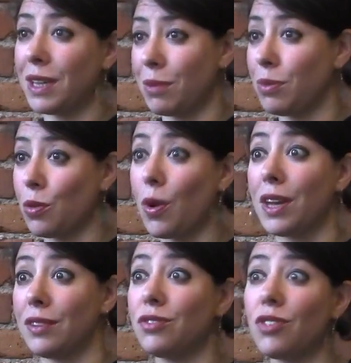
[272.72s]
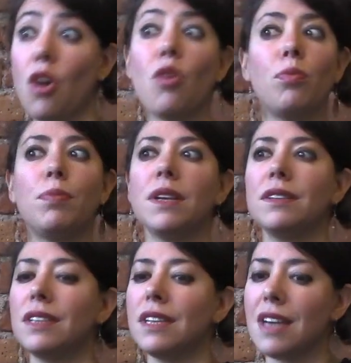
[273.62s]
can be quite
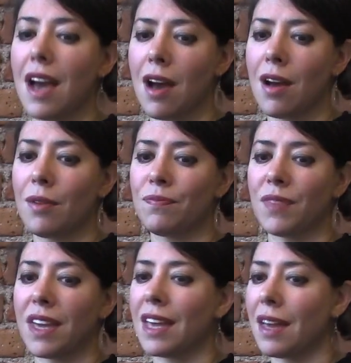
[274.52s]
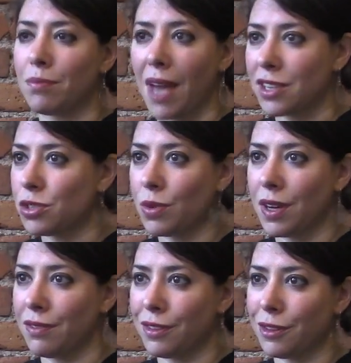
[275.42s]
open. Again, back to
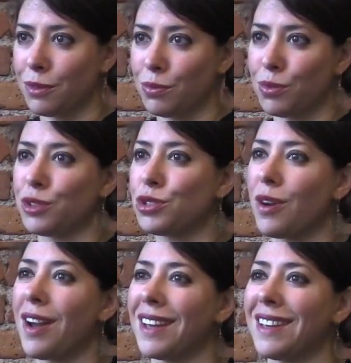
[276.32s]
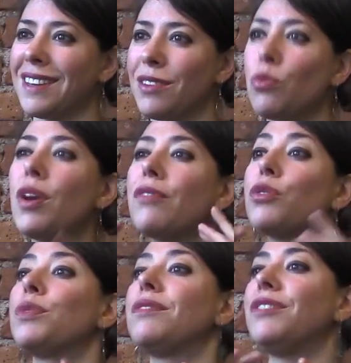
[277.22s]
whatever
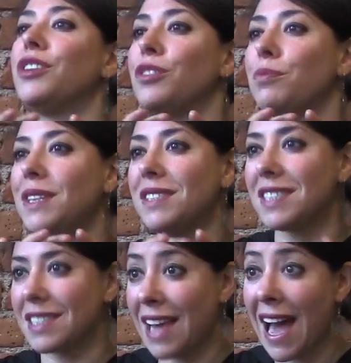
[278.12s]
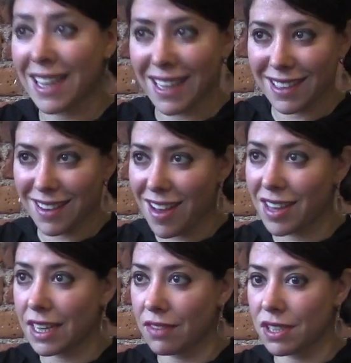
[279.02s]
we feel the piece is lacking
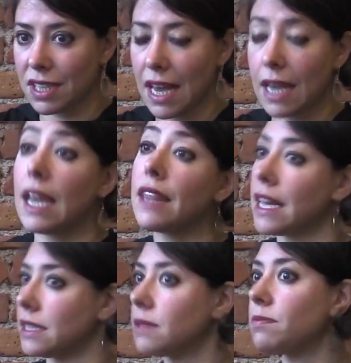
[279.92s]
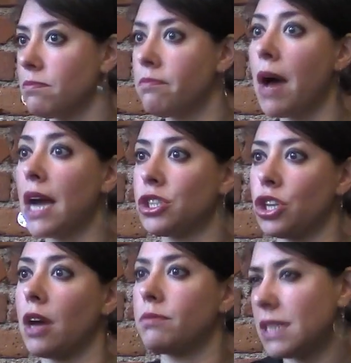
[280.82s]
on a given day. And that's my
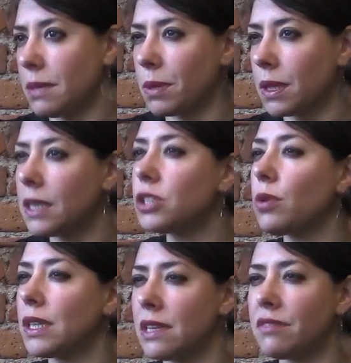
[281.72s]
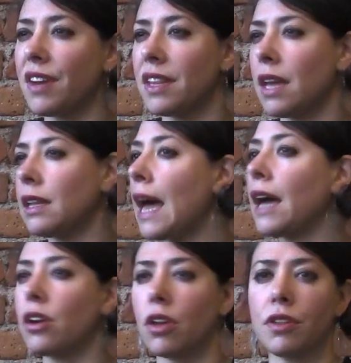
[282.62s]
job typically, to identify that
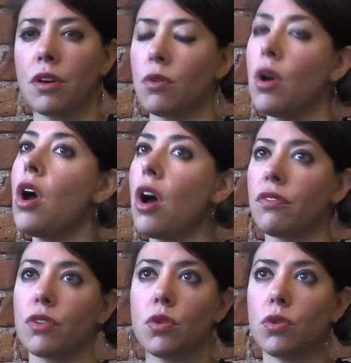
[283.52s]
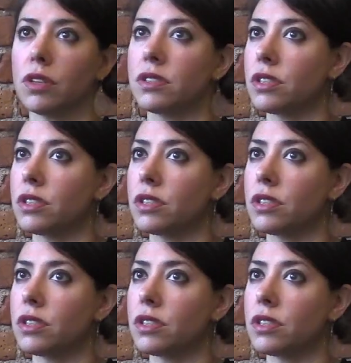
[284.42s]
lack, although, of course,